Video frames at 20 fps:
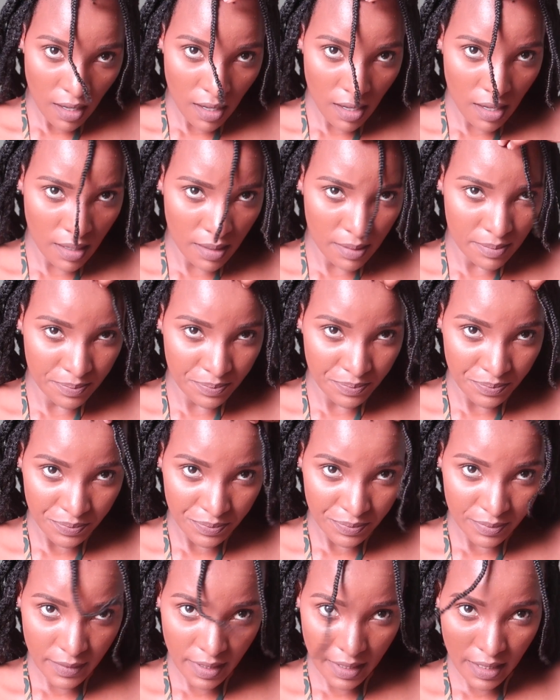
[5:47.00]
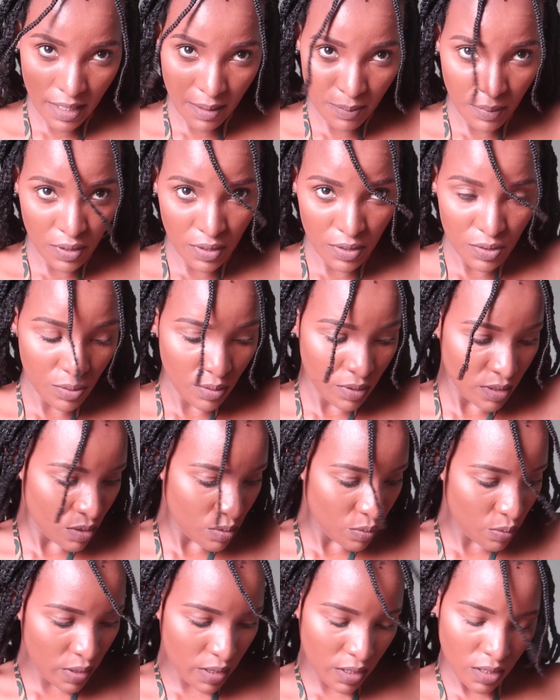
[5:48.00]
And then I'm gonna do
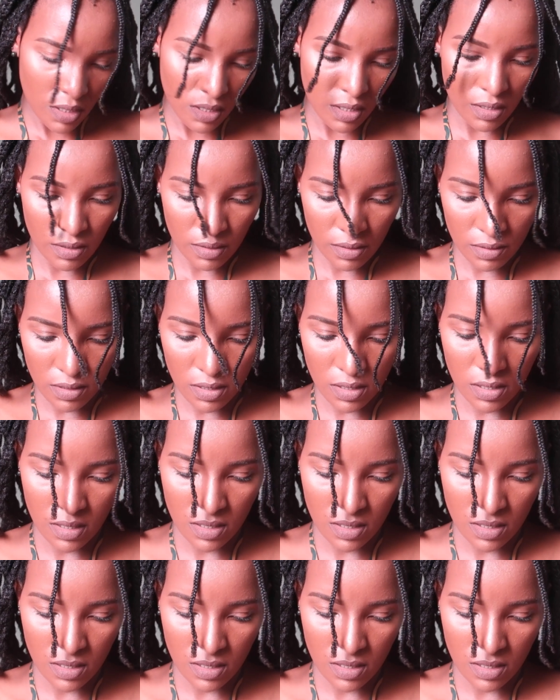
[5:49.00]
this one too.